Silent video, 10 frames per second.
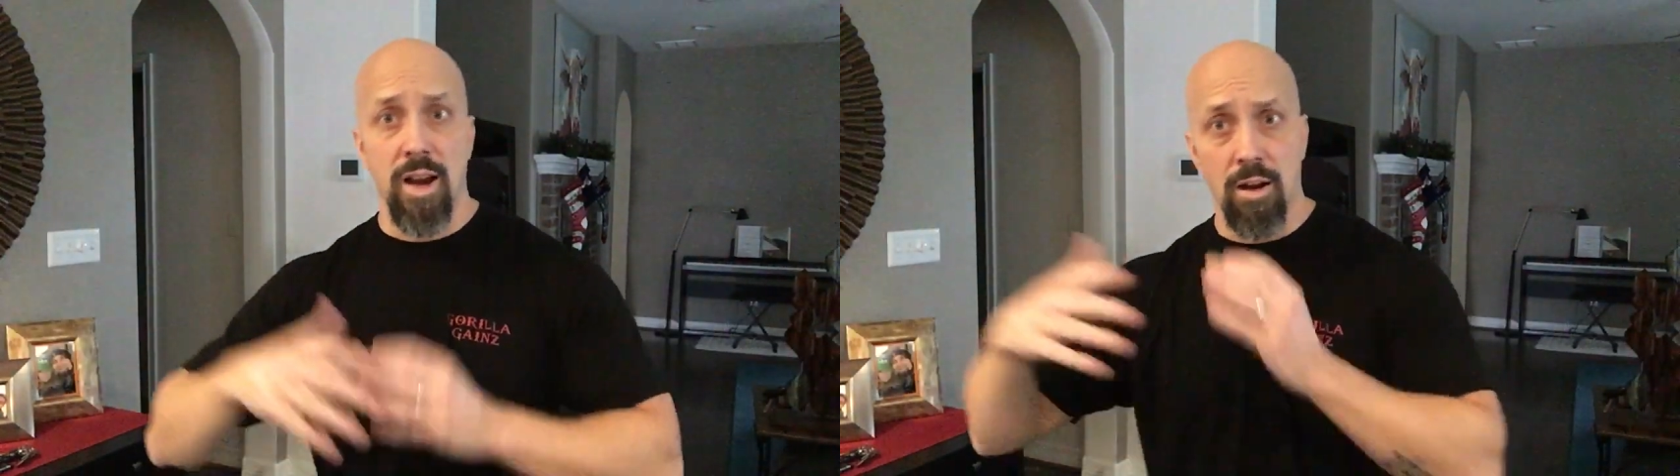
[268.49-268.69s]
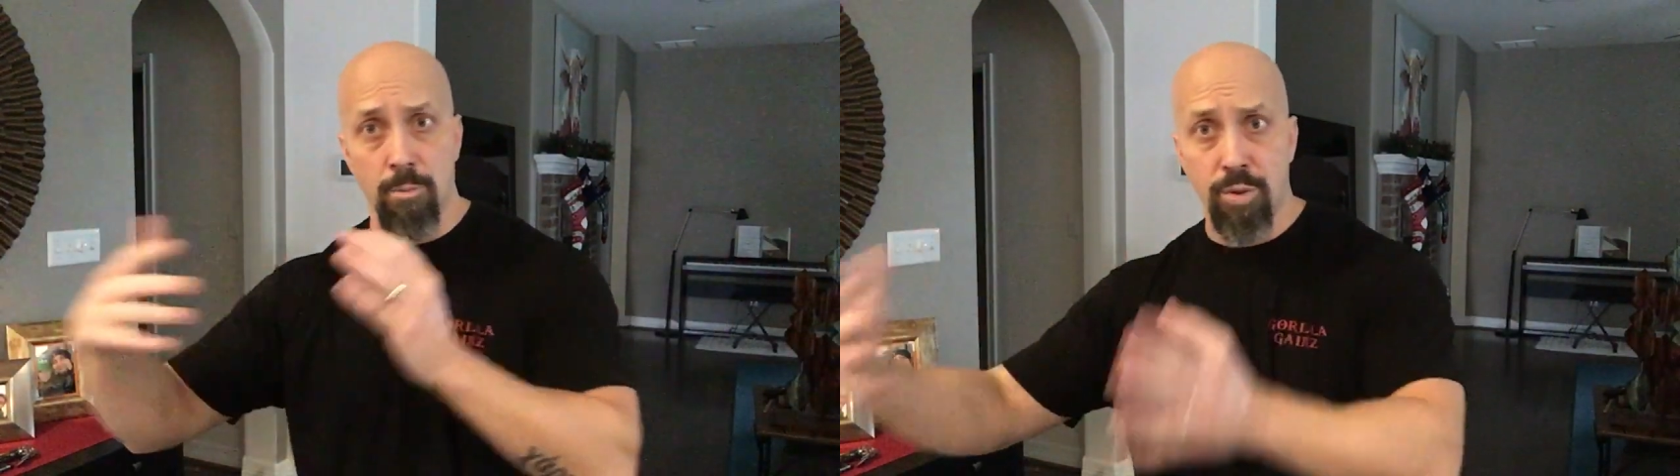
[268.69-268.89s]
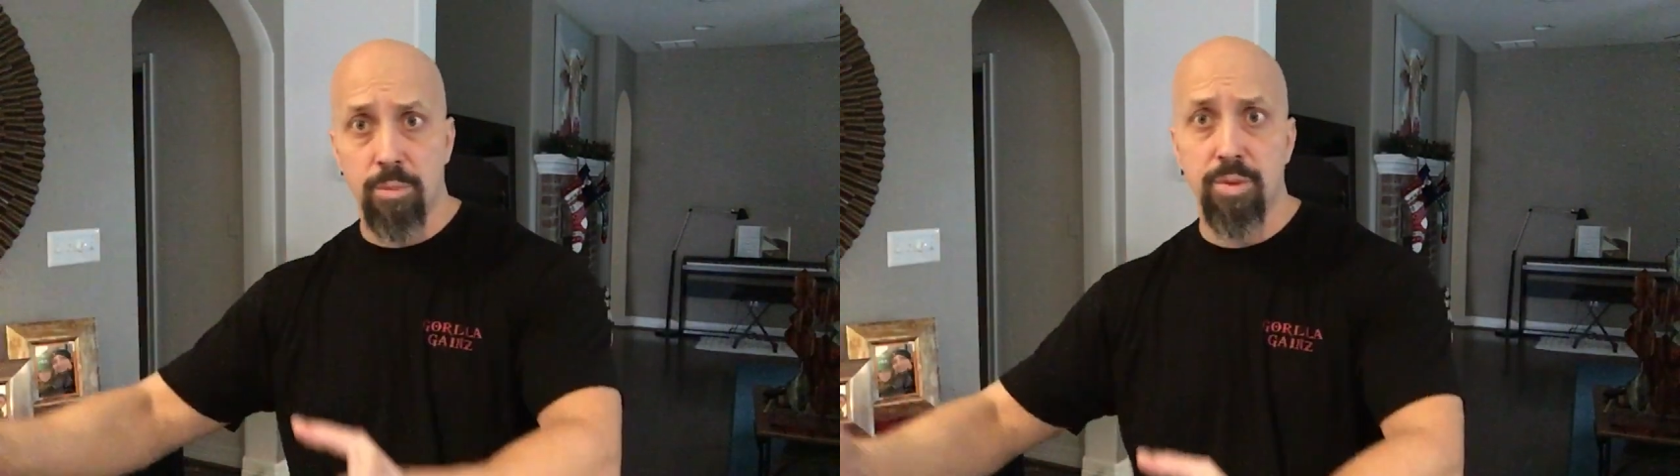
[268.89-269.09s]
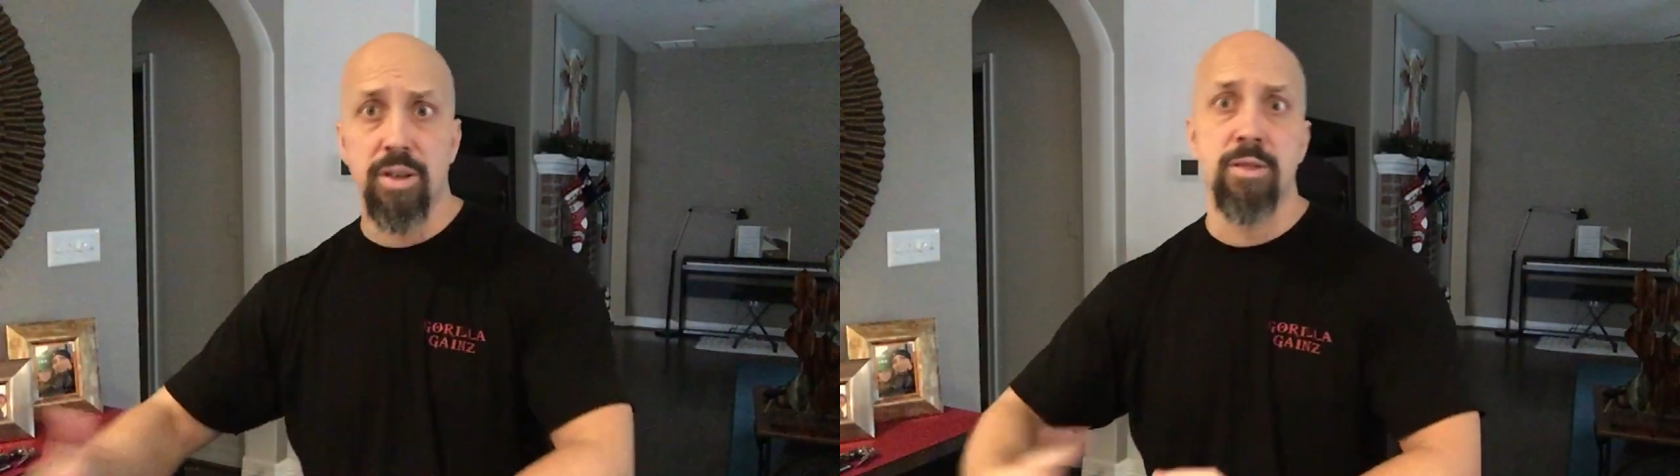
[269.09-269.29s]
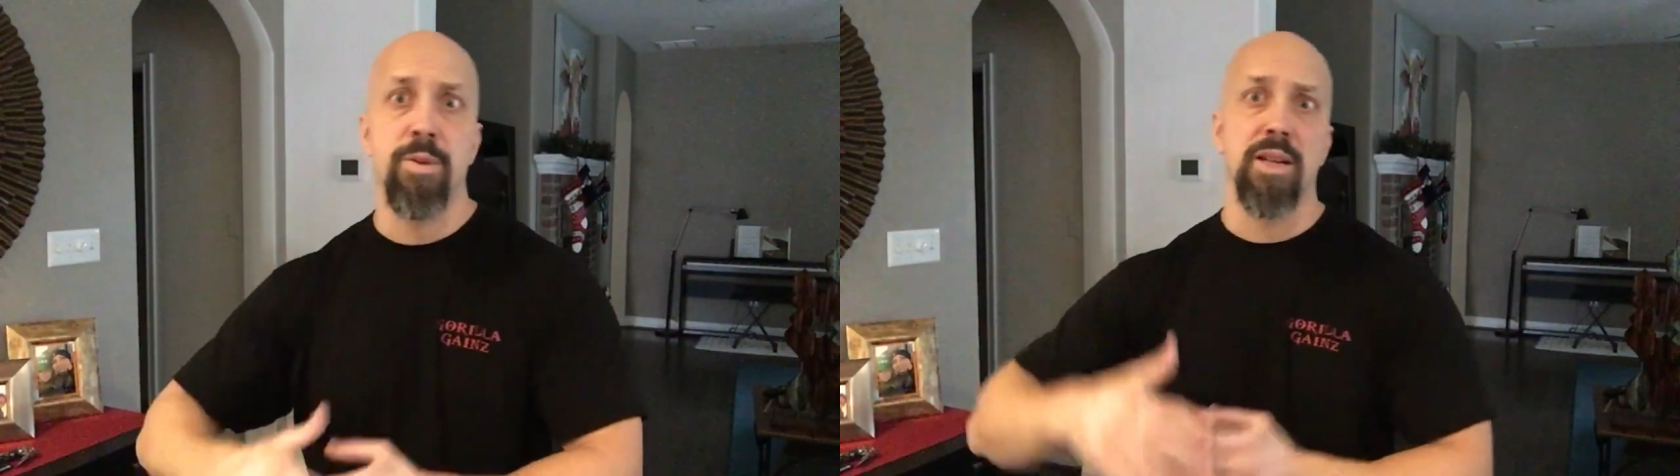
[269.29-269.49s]
Aaron
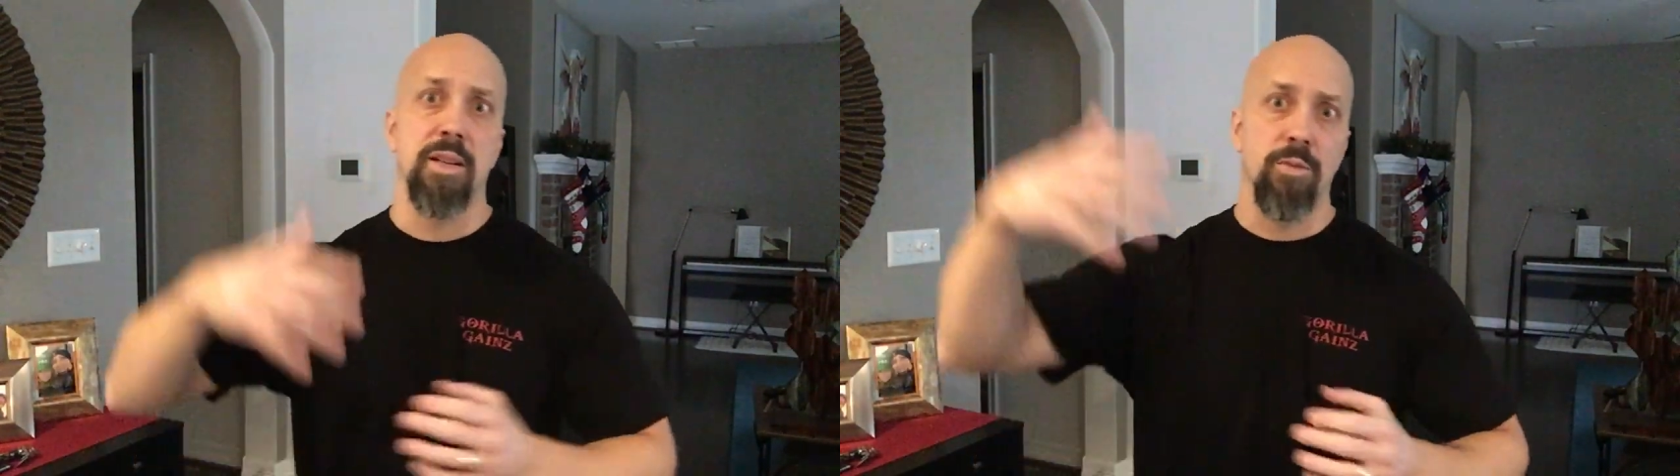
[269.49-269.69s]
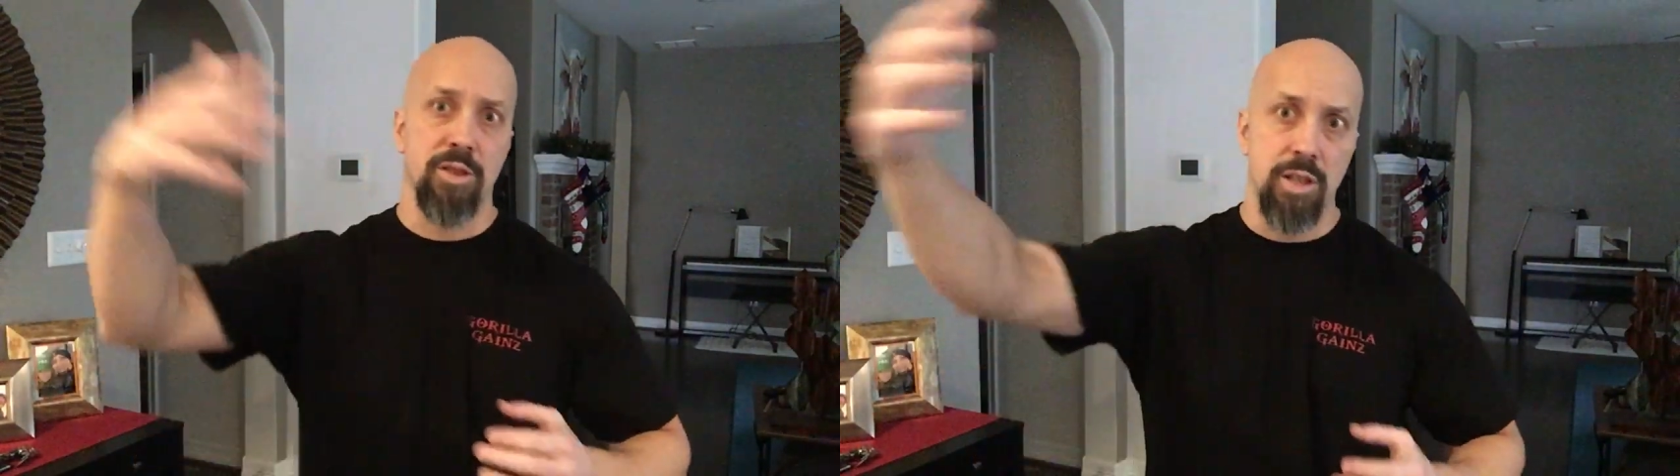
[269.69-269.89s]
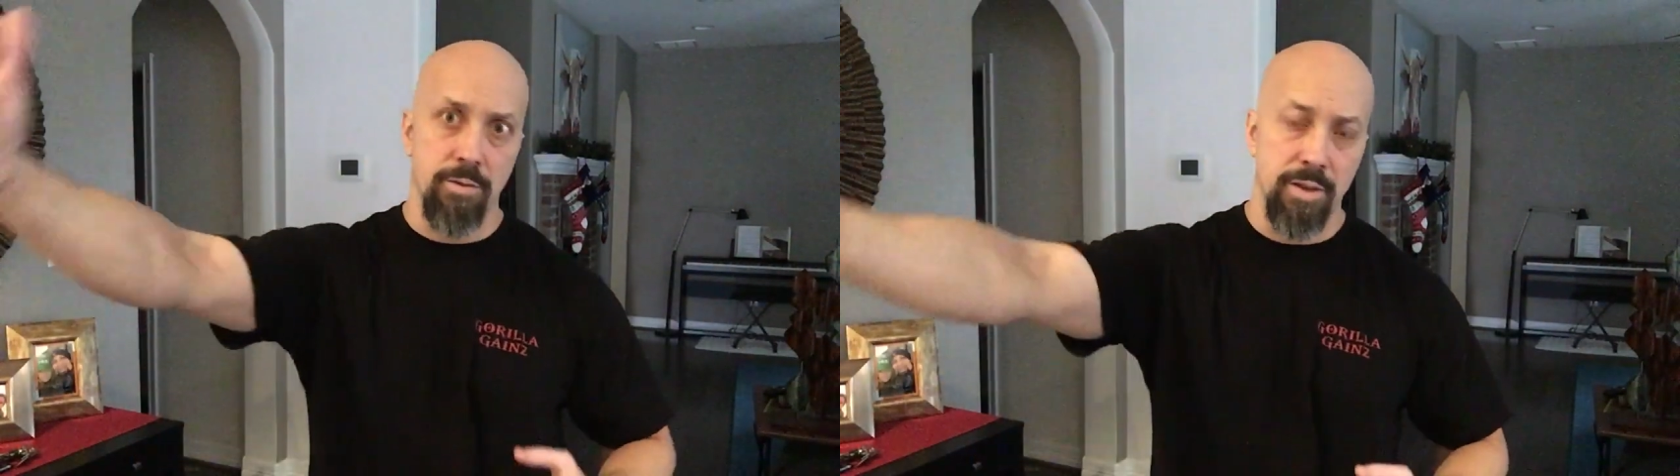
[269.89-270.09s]
Burbridge, Big Ten Receiver